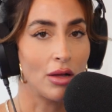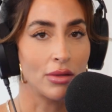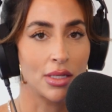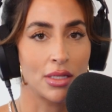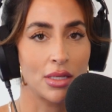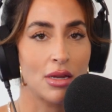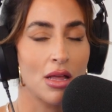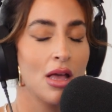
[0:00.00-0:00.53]

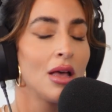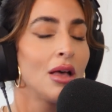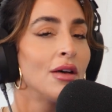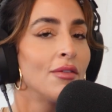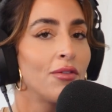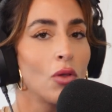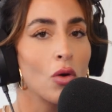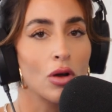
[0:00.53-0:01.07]
else is in
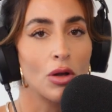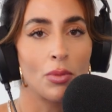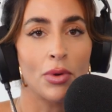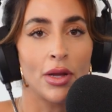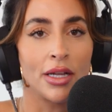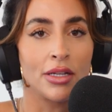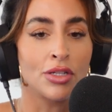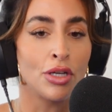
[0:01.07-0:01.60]
floral
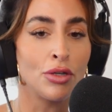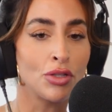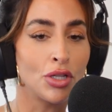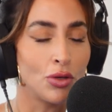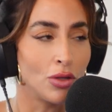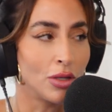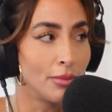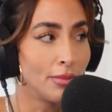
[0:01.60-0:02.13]
print,
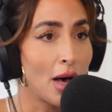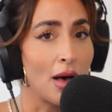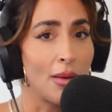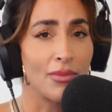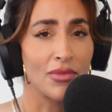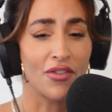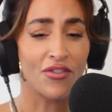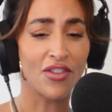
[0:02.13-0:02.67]
tutu, the
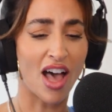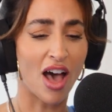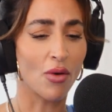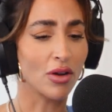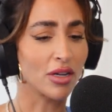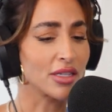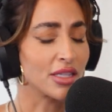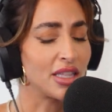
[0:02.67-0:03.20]
mum, the
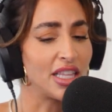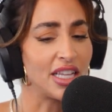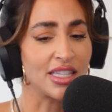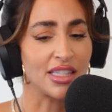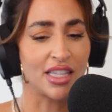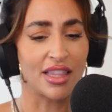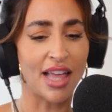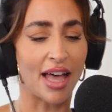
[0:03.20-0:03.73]
flowers, the
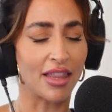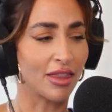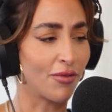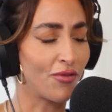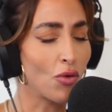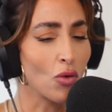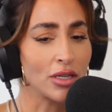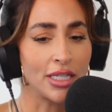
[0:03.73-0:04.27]
this, the that,
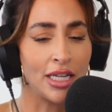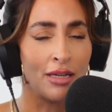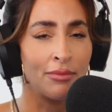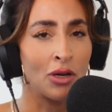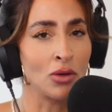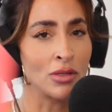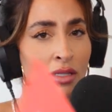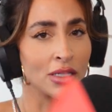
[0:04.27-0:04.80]
the
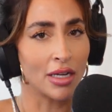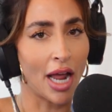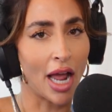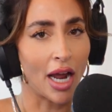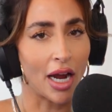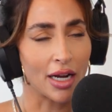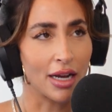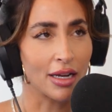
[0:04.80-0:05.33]
14 bows in their
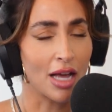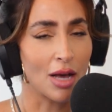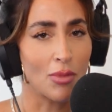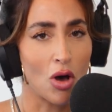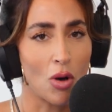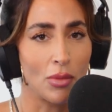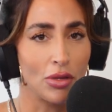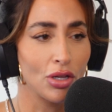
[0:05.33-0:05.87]
hair. And I'd
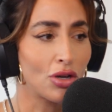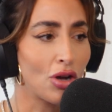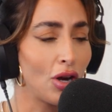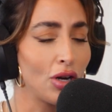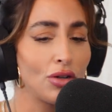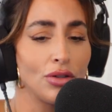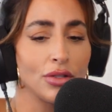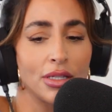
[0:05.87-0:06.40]
come home in the
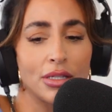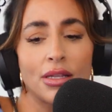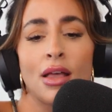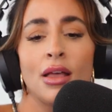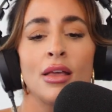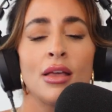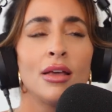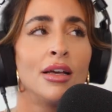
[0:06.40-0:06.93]
curls. It's,
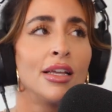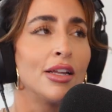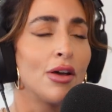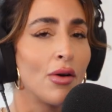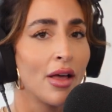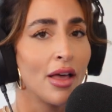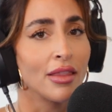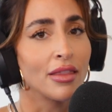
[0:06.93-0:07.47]

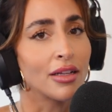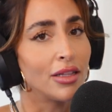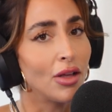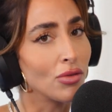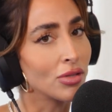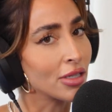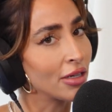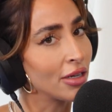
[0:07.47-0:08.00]
the
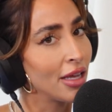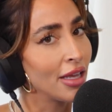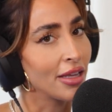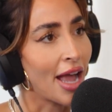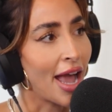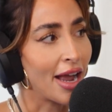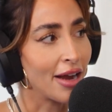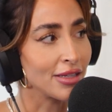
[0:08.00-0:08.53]
closer
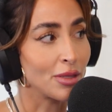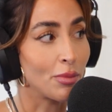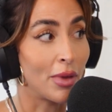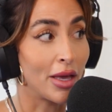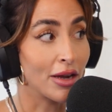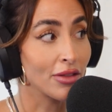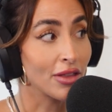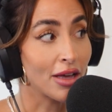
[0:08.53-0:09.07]
your hair is, the
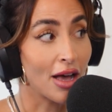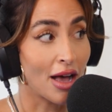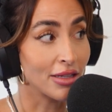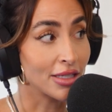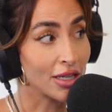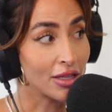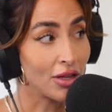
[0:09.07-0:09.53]
bigger the God,